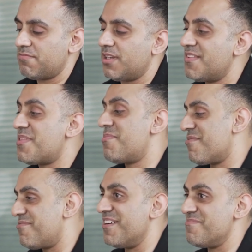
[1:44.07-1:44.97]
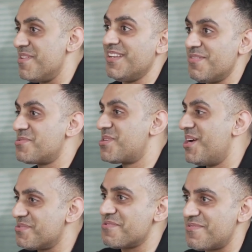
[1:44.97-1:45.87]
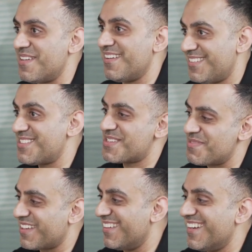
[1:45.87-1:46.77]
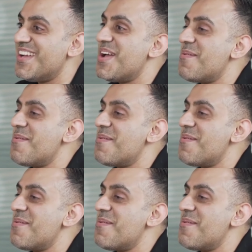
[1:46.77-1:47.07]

well, if they're borrowing 5 million, I won't charge you a fee, just to be clear.